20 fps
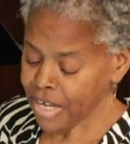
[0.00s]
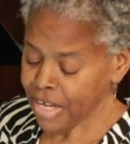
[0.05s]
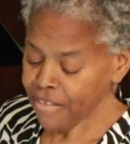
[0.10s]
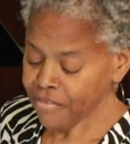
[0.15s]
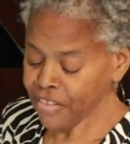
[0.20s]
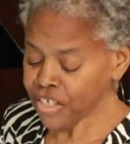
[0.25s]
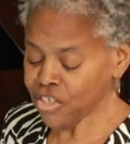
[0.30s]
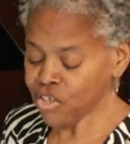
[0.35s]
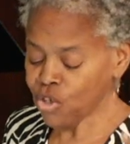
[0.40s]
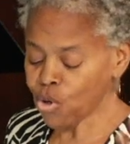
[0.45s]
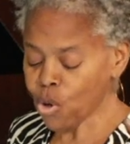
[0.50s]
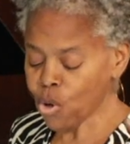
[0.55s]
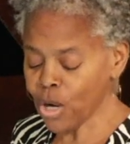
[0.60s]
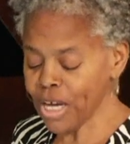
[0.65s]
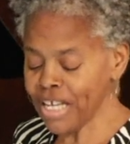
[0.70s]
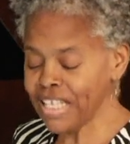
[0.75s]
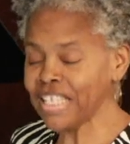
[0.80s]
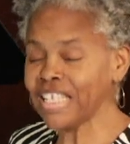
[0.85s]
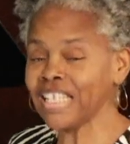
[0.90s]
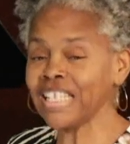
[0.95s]
This
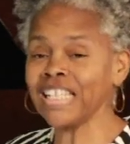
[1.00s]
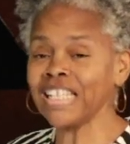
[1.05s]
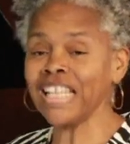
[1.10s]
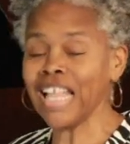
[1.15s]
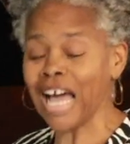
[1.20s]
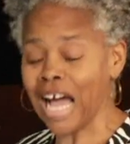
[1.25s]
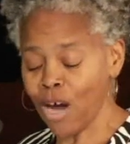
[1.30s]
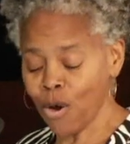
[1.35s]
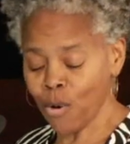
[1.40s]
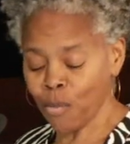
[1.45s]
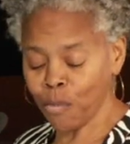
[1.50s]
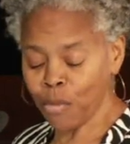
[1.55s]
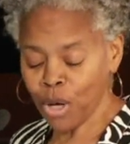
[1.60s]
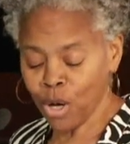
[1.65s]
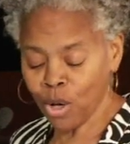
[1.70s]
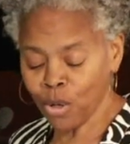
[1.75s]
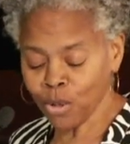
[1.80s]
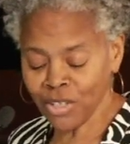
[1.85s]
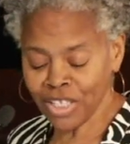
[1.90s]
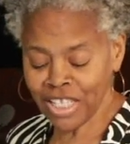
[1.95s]
noise is loud,
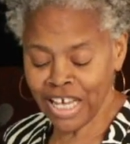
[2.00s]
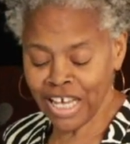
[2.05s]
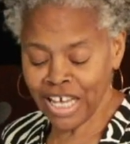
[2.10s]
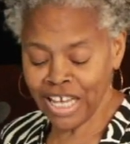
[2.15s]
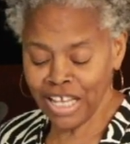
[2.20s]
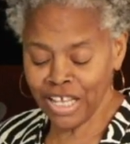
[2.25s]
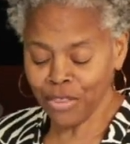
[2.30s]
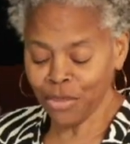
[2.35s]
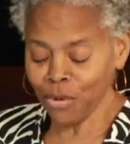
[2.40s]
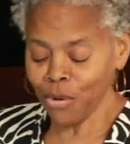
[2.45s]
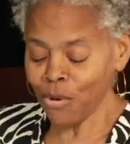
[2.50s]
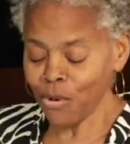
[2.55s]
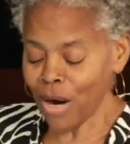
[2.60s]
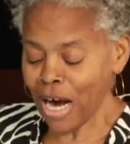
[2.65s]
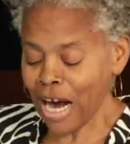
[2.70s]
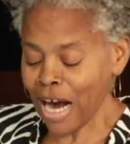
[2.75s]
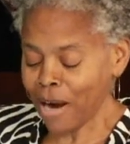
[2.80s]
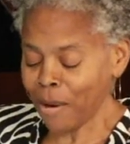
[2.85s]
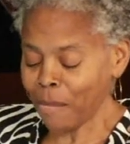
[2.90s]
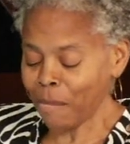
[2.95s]
pulsating through
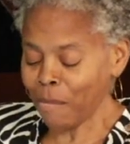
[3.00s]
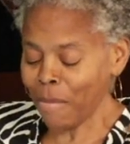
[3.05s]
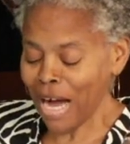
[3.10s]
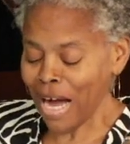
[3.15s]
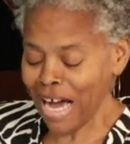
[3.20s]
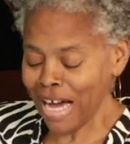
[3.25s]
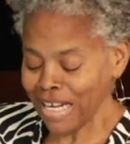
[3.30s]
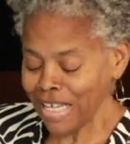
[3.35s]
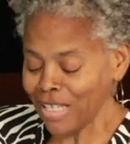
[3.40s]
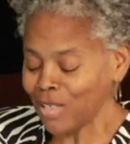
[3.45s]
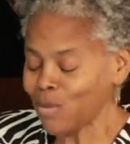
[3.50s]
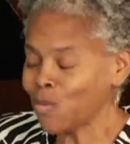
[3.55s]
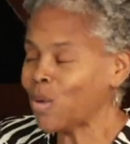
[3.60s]
our bodies.